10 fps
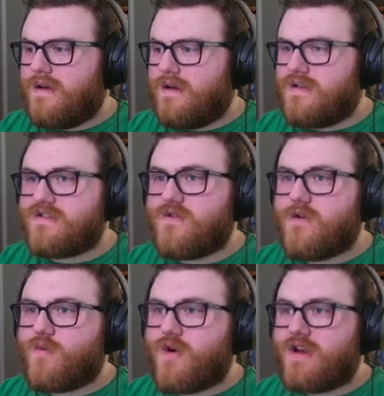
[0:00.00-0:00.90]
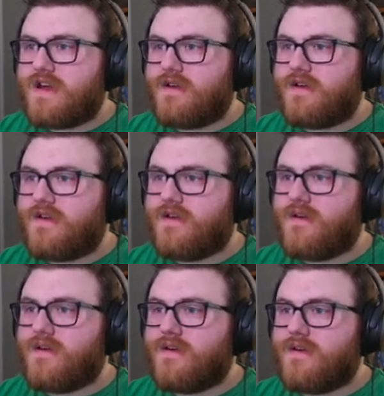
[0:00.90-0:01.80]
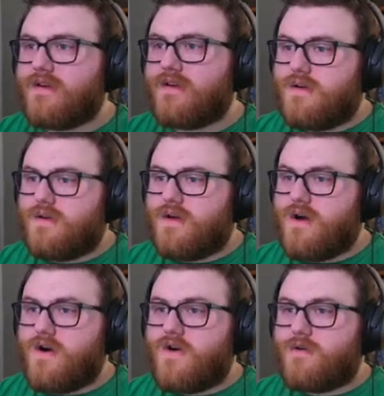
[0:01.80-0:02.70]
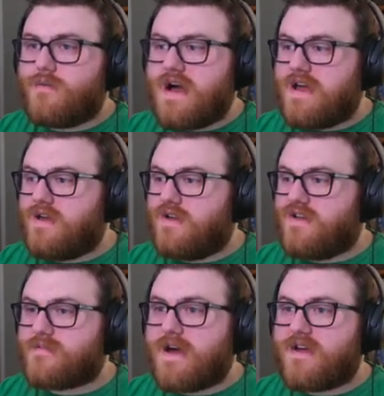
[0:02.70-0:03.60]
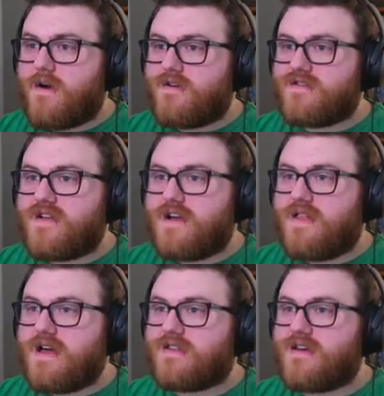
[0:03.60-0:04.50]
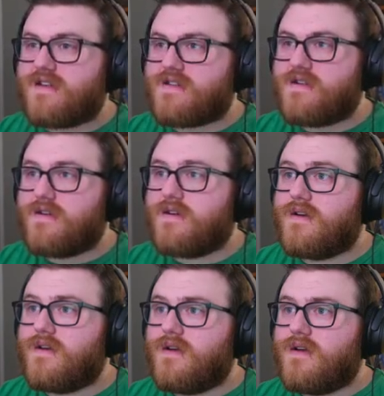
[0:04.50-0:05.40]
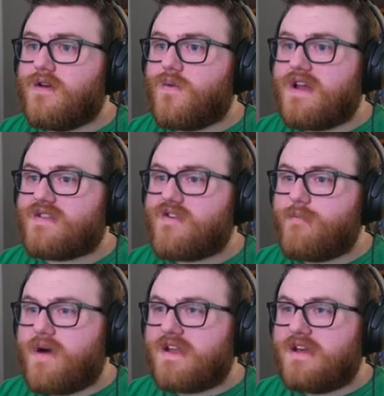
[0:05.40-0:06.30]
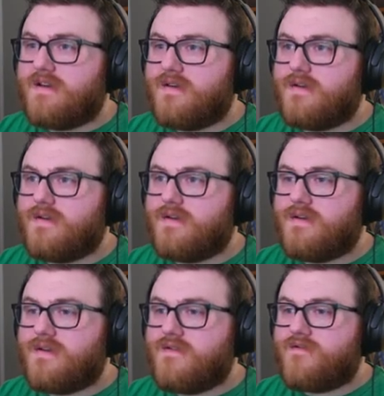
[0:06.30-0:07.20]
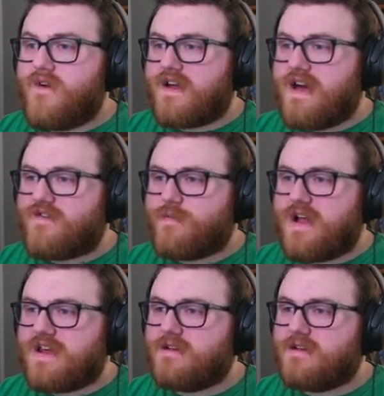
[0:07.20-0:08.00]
Storm warning. Oh my goodness, my car does not like this. Wait, is there a bunny? Frick, I have a bunny.